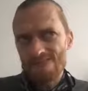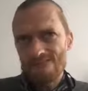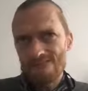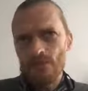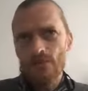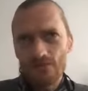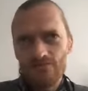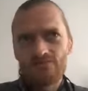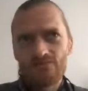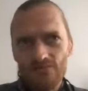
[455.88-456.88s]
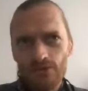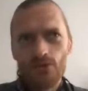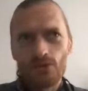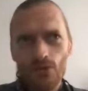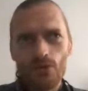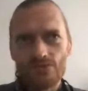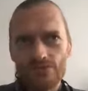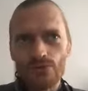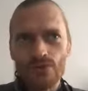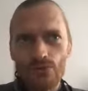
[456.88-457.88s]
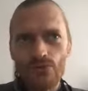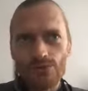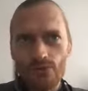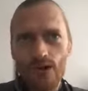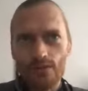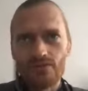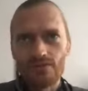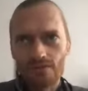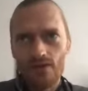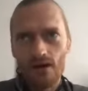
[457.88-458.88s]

a few yoga studios around.